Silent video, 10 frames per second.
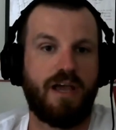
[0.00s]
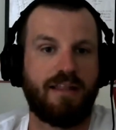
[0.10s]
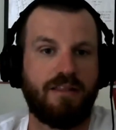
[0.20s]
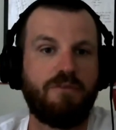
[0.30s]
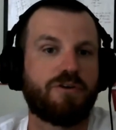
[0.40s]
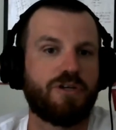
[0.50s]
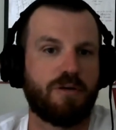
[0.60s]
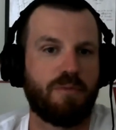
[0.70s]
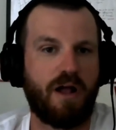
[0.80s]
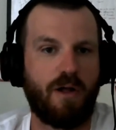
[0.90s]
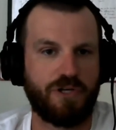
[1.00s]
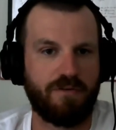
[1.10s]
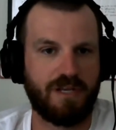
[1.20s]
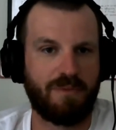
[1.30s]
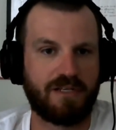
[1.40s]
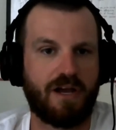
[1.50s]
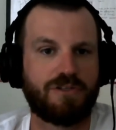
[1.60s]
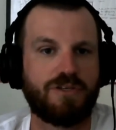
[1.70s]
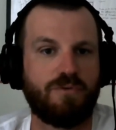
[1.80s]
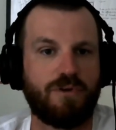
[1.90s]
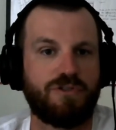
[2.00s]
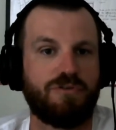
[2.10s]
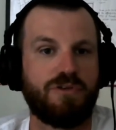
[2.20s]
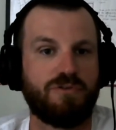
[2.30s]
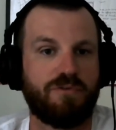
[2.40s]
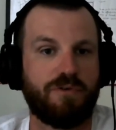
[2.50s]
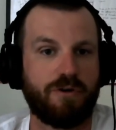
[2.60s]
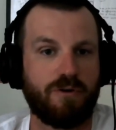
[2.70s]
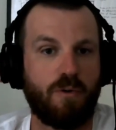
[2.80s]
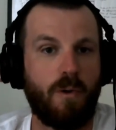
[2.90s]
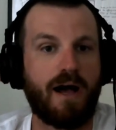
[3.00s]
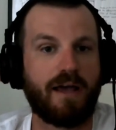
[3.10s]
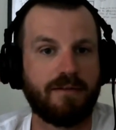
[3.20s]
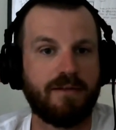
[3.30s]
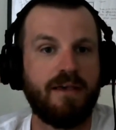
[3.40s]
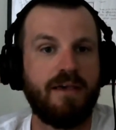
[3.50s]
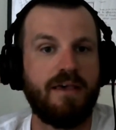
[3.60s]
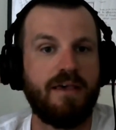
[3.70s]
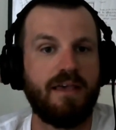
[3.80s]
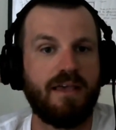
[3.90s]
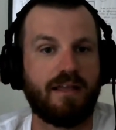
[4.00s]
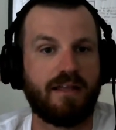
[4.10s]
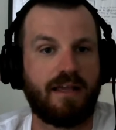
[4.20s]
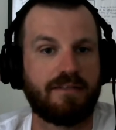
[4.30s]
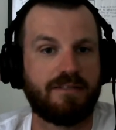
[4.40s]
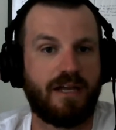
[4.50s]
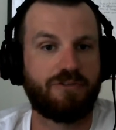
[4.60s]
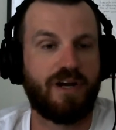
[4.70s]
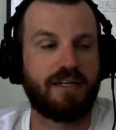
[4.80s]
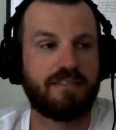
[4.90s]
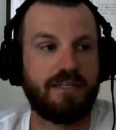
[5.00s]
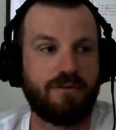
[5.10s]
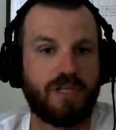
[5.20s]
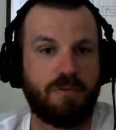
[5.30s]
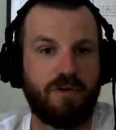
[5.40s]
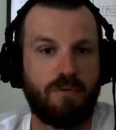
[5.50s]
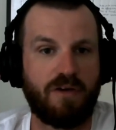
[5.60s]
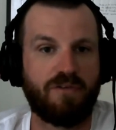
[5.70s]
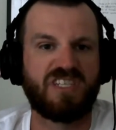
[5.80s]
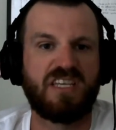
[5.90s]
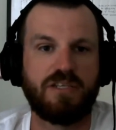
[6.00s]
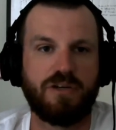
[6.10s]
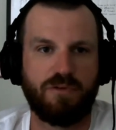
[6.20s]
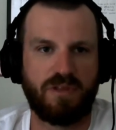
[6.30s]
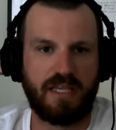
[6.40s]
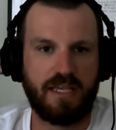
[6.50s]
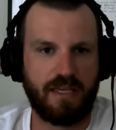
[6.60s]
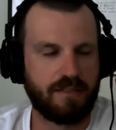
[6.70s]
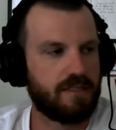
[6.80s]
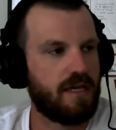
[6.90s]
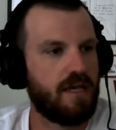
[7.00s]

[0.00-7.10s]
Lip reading: I love your terminology every time I talk to you, what you use for your O-line. And I try to steal some of it, whatever is easier for the kids.